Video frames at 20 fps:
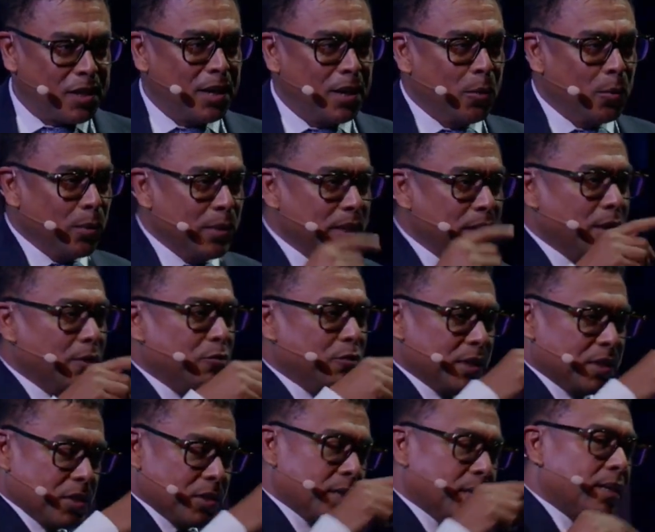with your
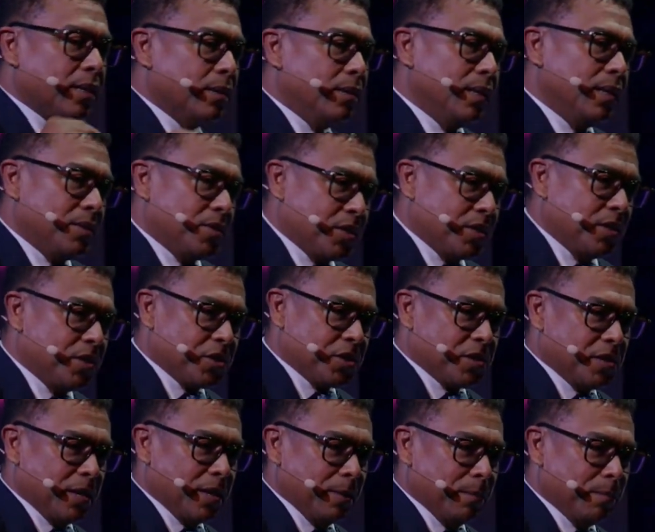vestibular
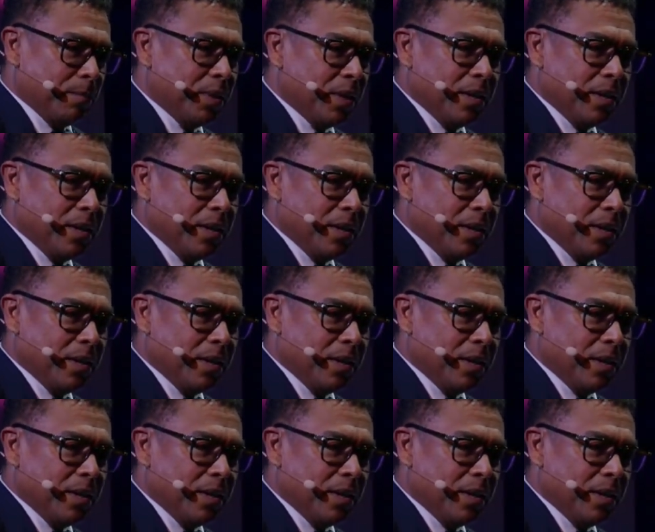system,